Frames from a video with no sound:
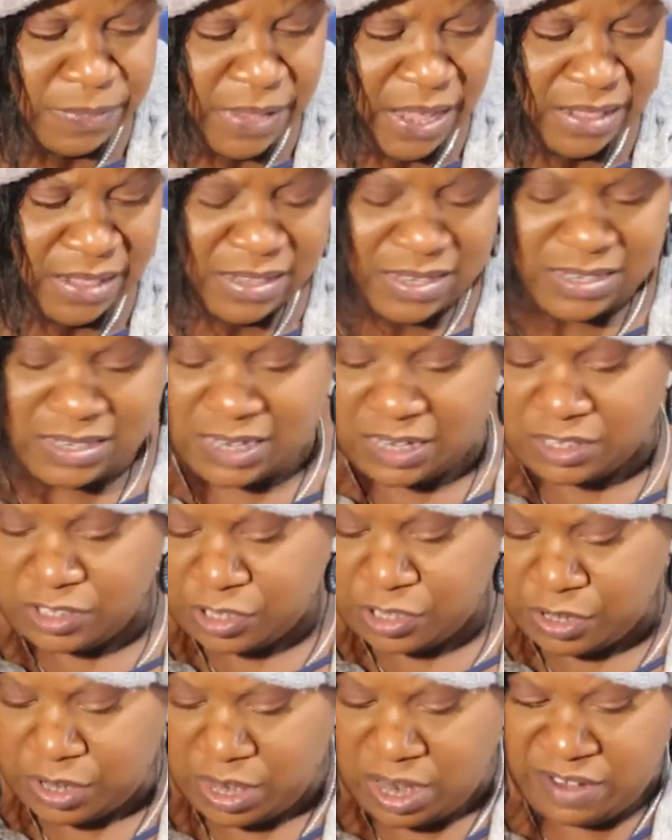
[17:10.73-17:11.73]
in the
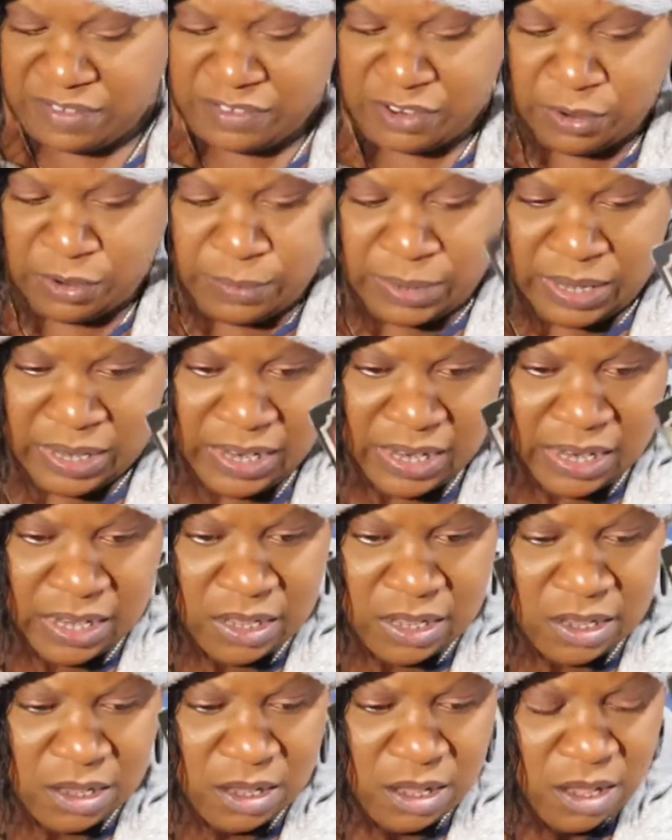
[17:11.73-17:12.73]
center of your
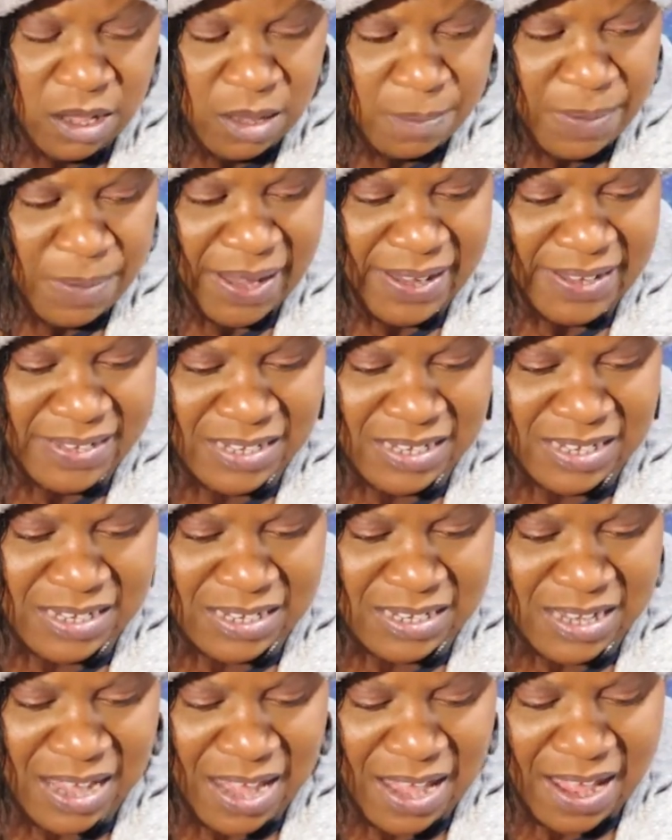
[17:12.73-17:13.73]
reading,
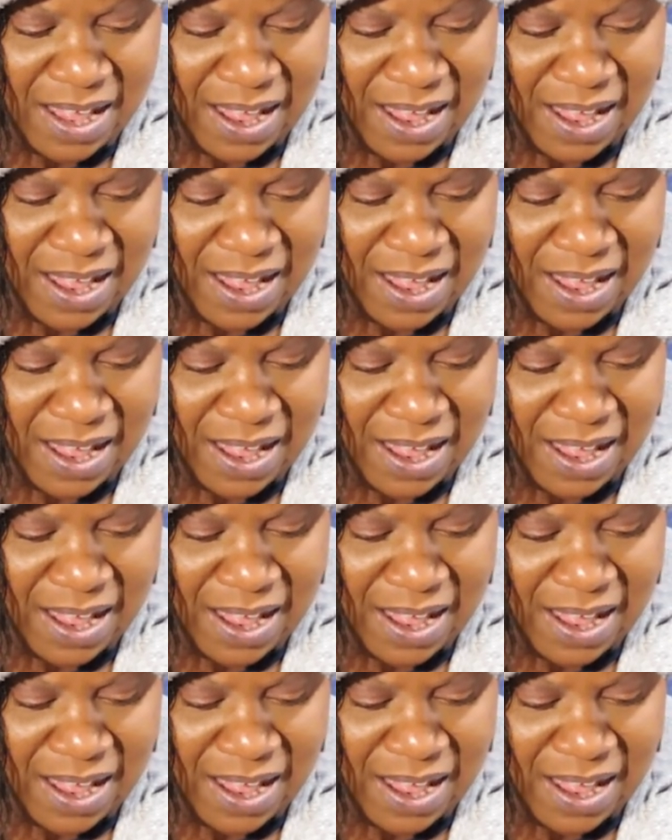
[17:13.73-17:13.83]
Pisces,